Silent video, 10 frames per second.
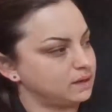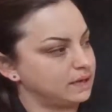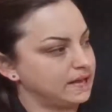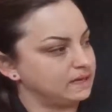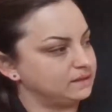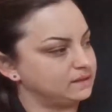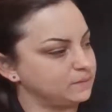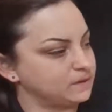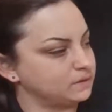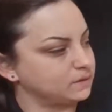I added
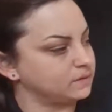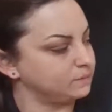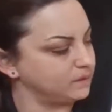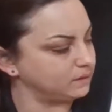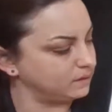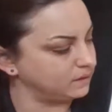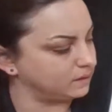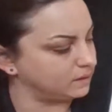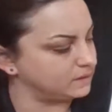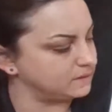something that looks
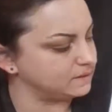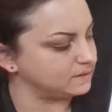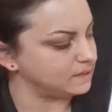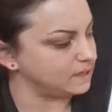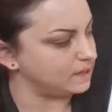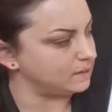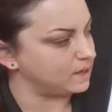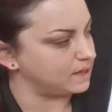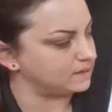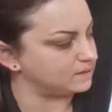familiar. It's the same
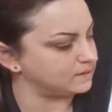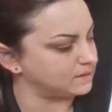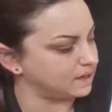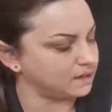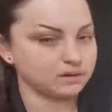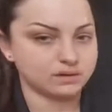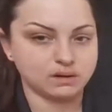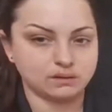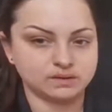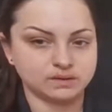as the second
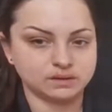note.